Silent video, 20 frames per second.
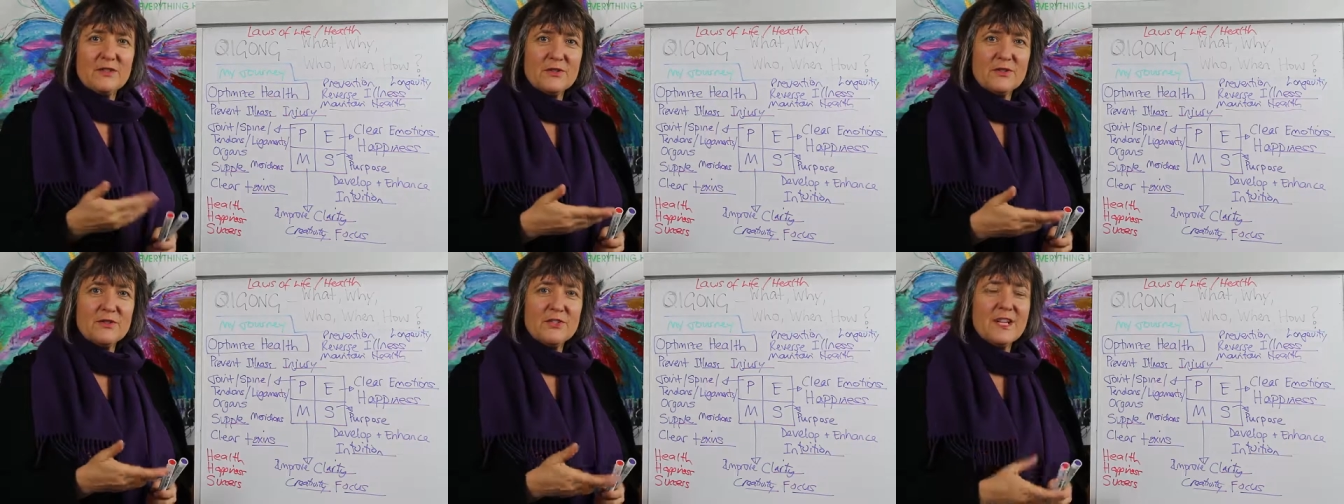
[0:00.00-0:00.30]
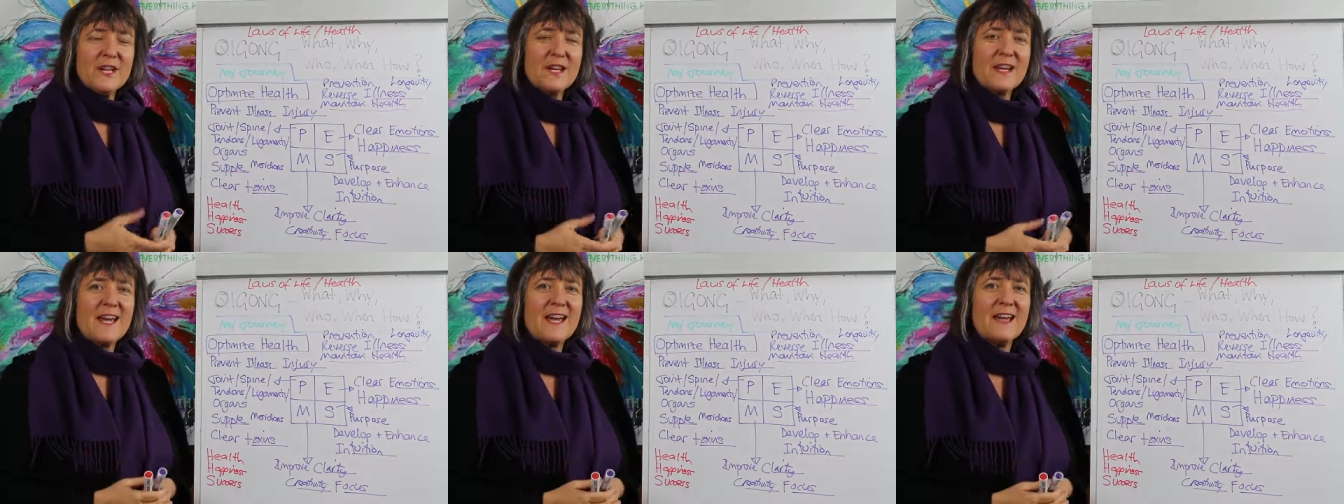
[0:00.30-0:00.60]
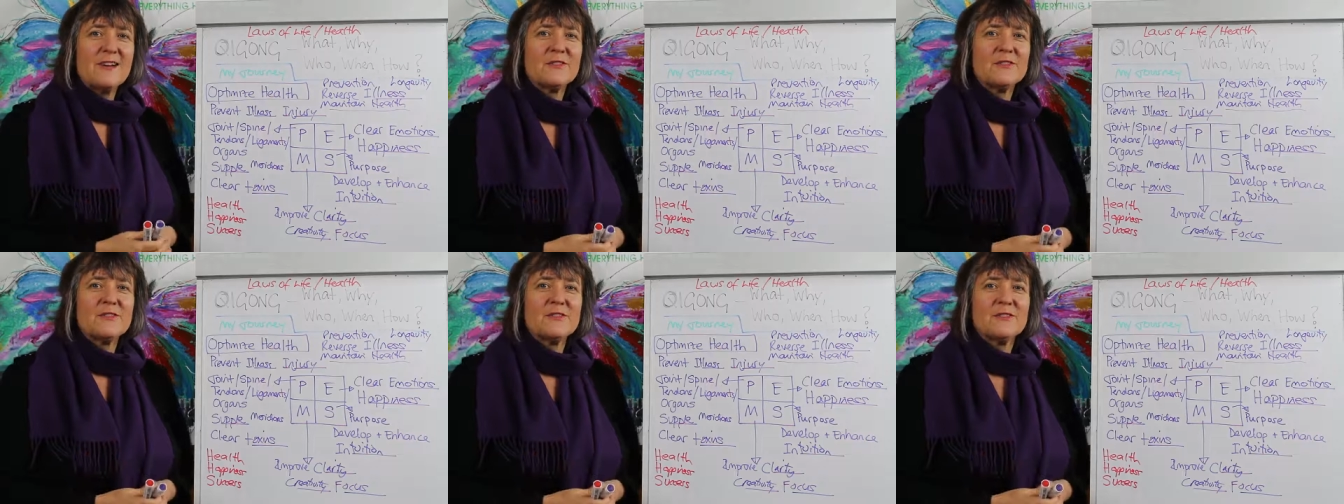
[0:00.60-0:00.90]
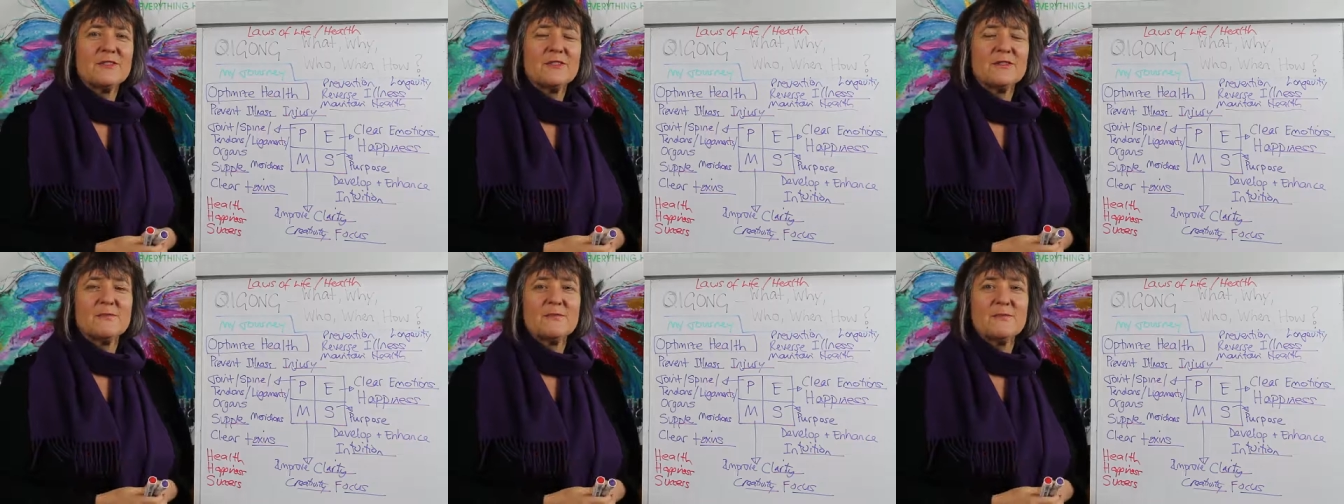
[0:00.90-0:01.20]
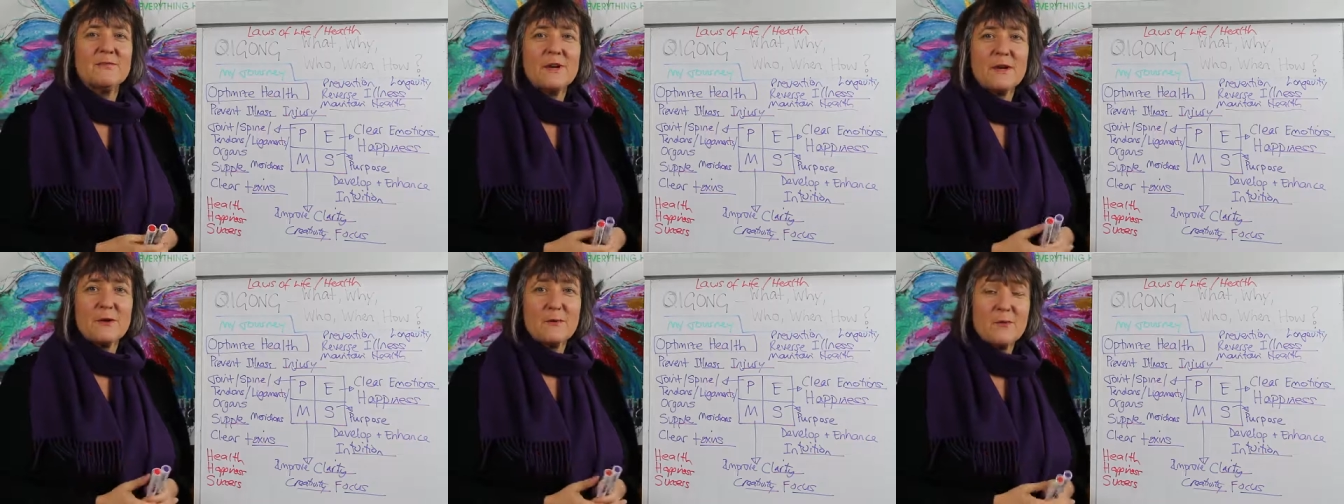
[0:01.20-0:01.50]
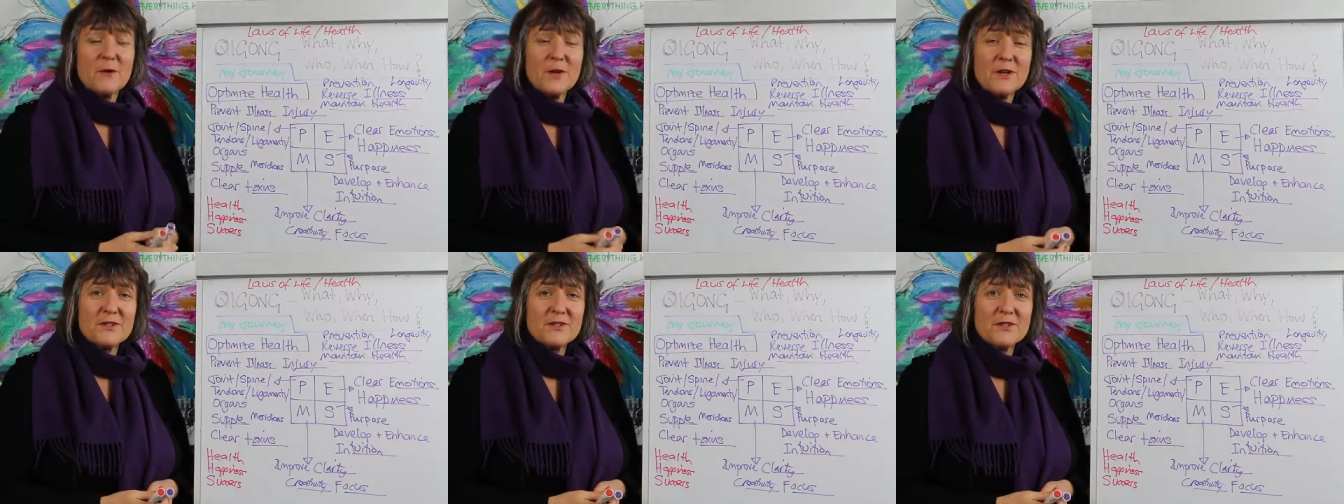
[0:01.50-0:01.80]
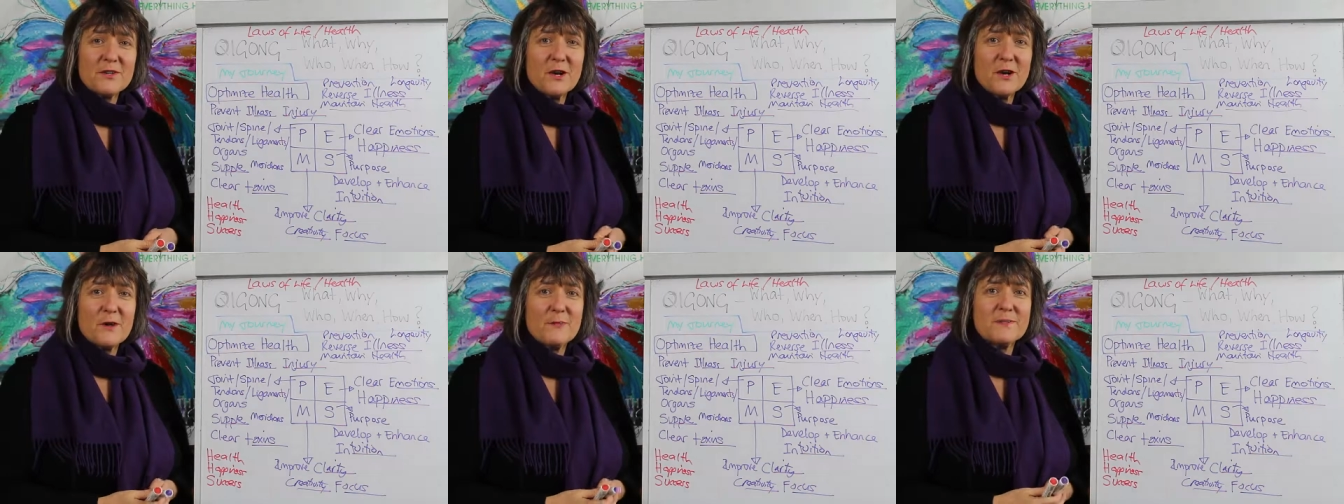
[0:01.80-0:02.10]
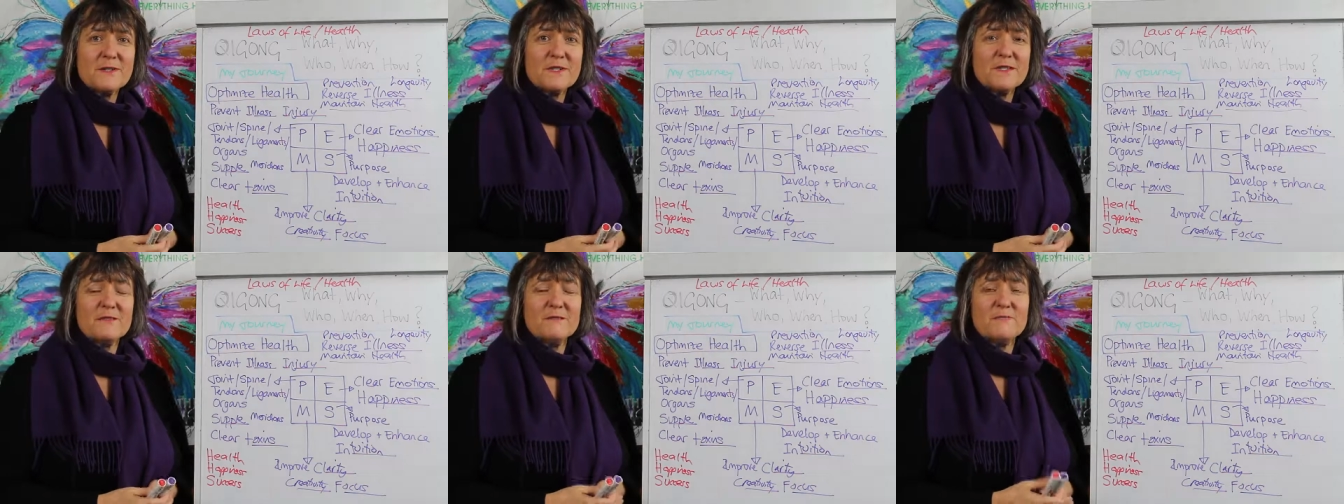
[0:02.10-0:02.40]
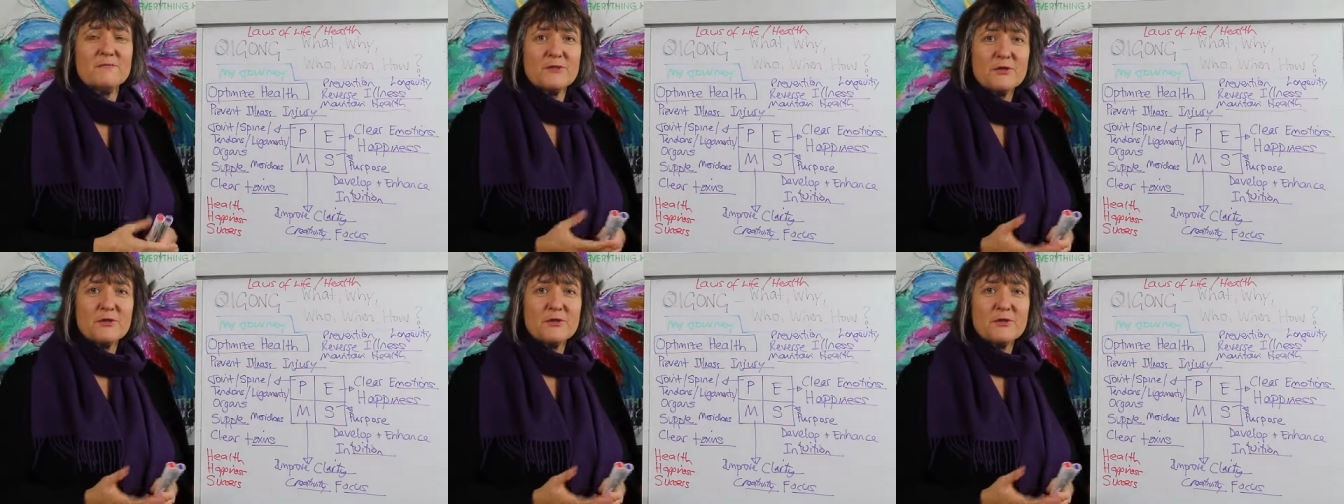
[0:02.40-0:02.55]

do check out my workshops,